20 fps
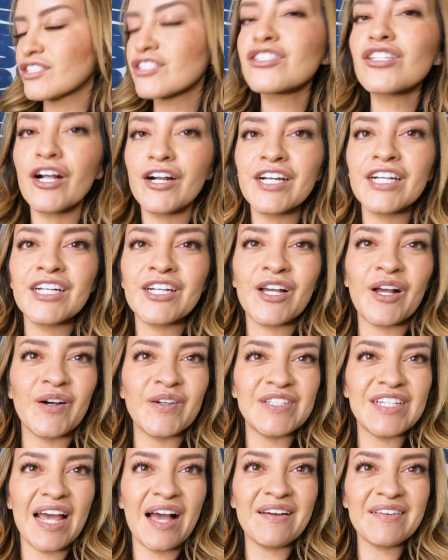starting to
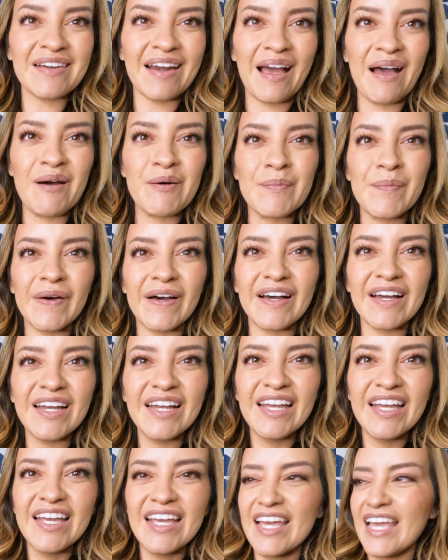go down now, but
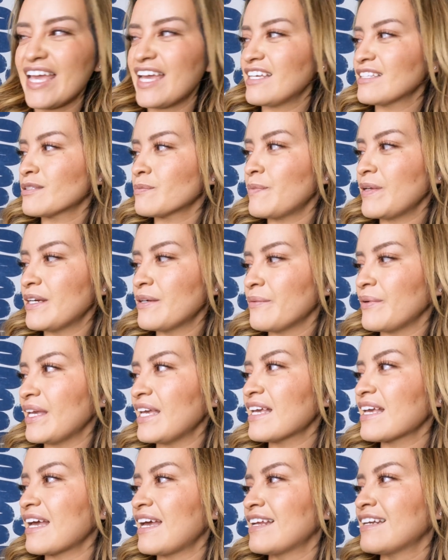it's been a
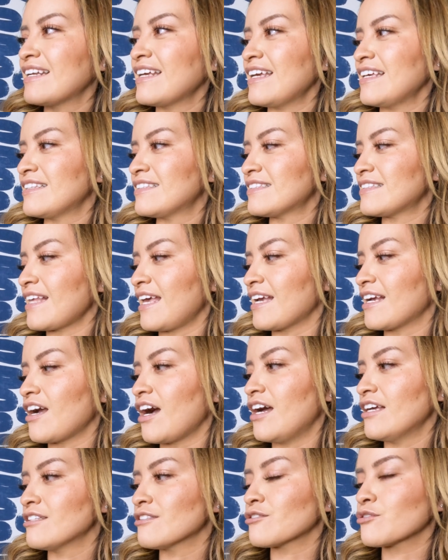week and it's like
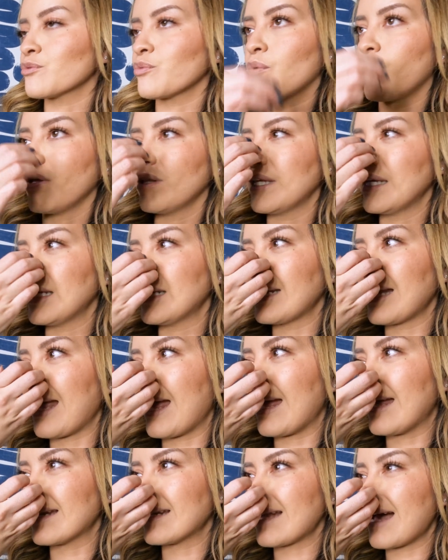gotten swollen.
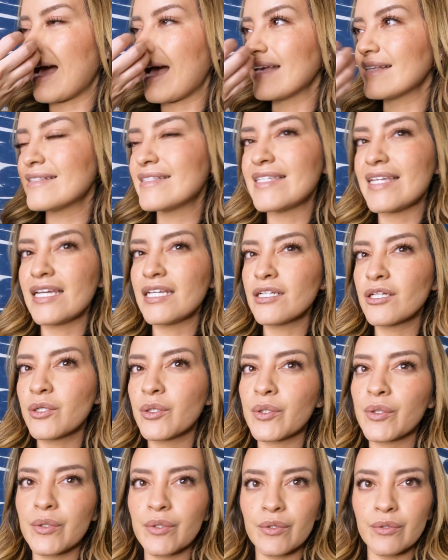And I
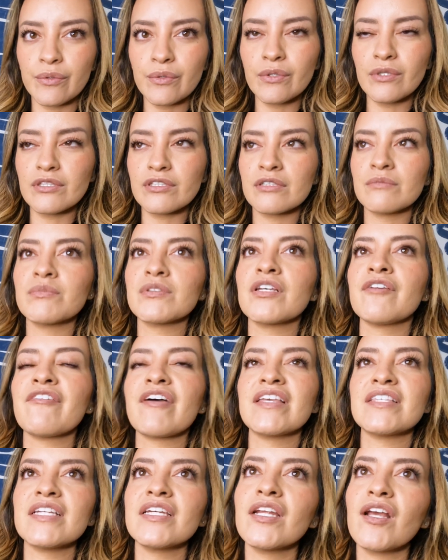did Google some stuff.
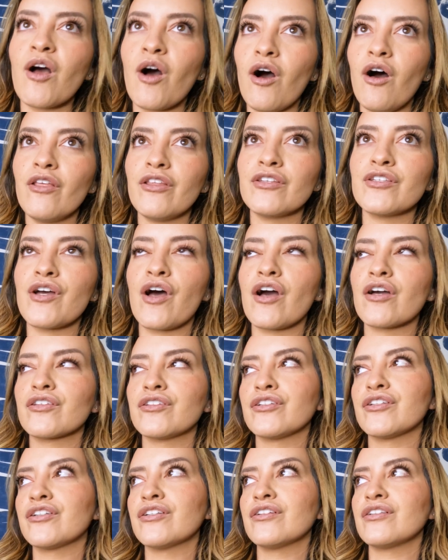I did call the
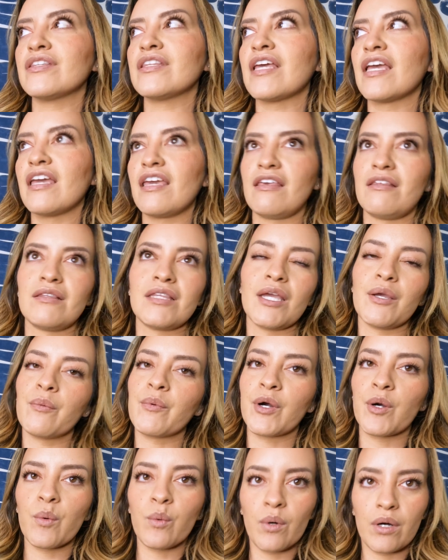doctor. They
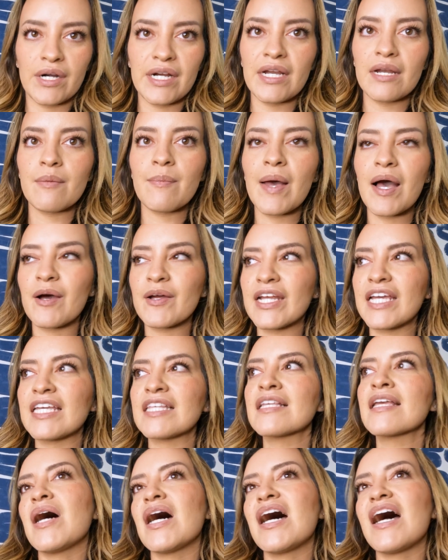weren't worried about
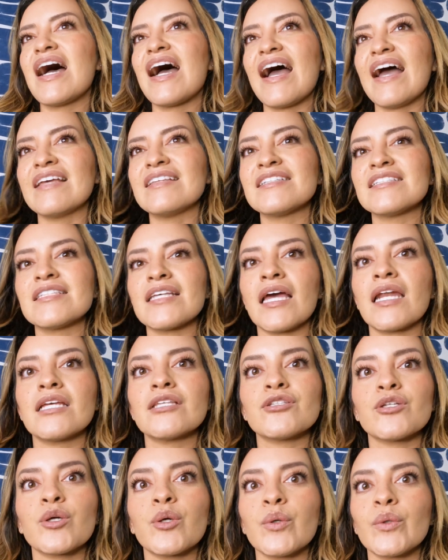it, but I
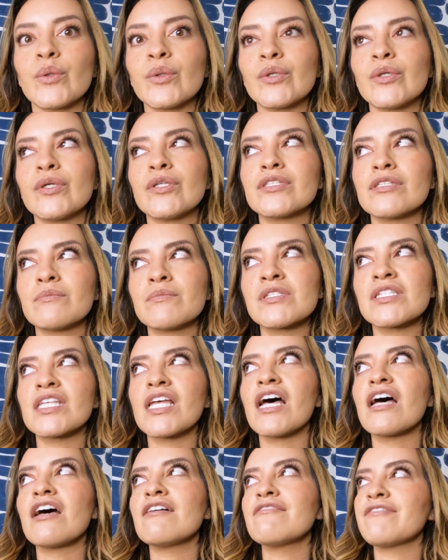decided to Google some
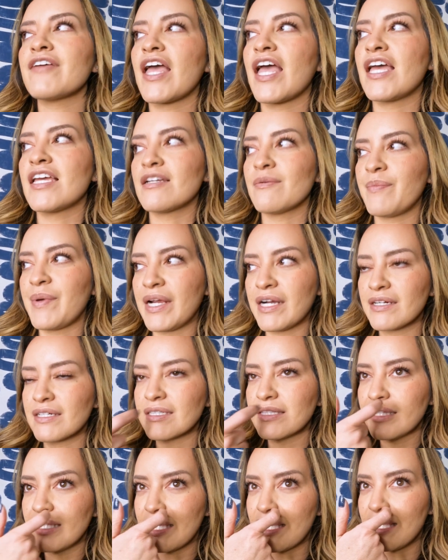stuff, and
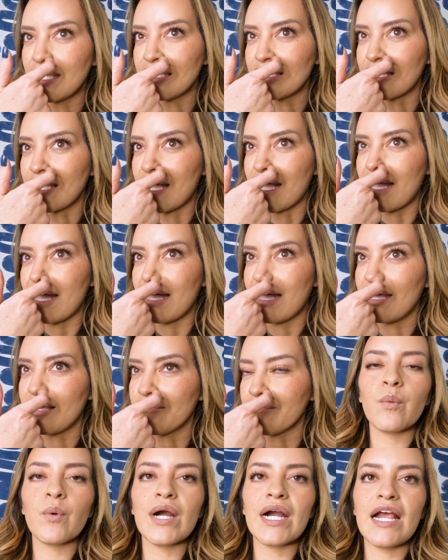apparently
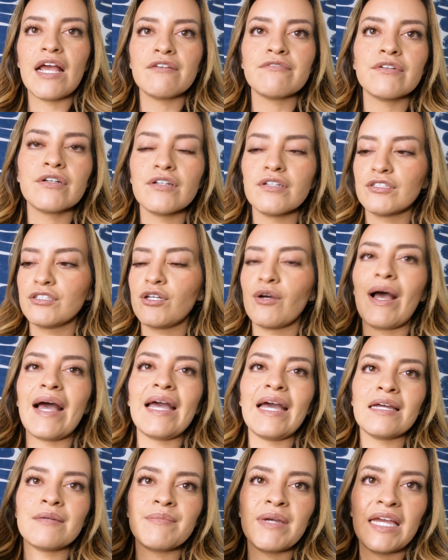so I
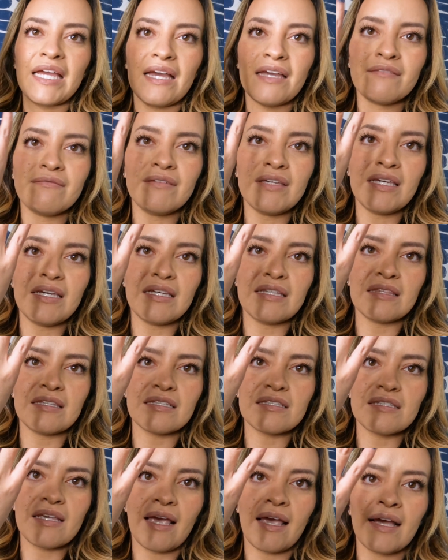had my IV in
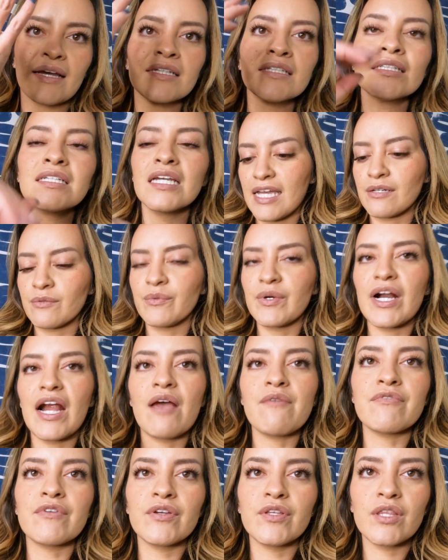this hand, and
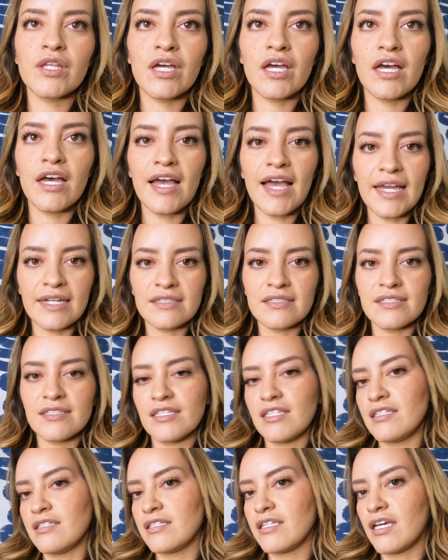wherever the
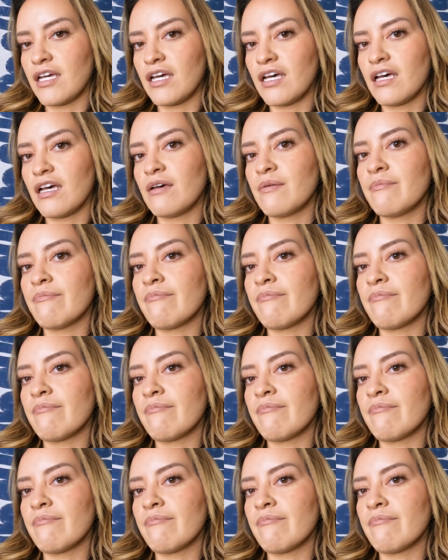anesthesia